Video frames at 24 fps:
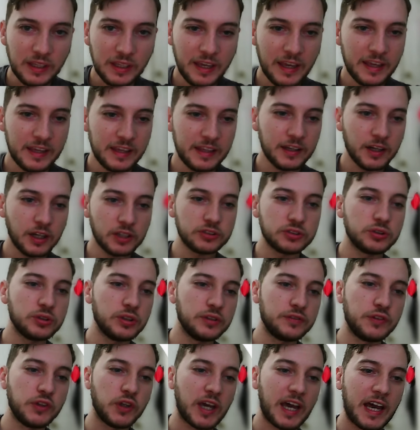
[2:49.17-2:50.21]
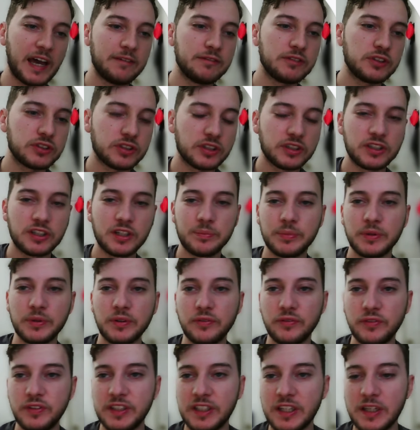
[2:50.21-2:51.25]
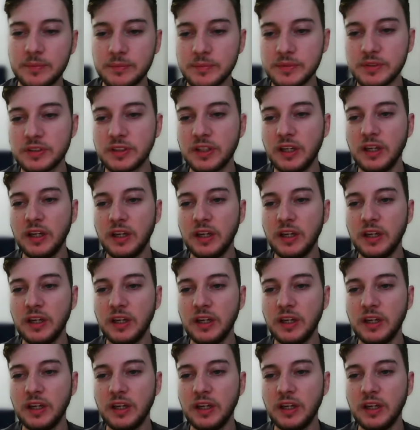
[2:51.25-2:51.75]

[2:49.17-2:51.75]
And also, if you haven't started up your VMs,